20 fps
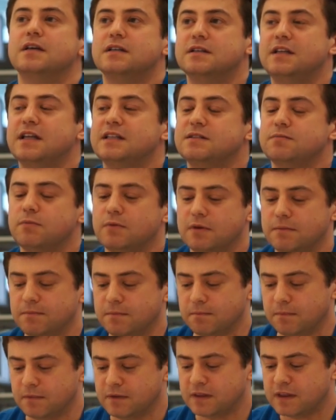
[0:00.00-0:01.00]
That's
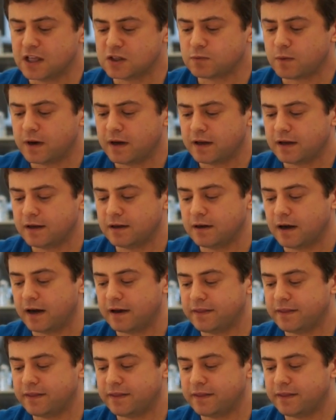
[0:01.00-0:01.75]
why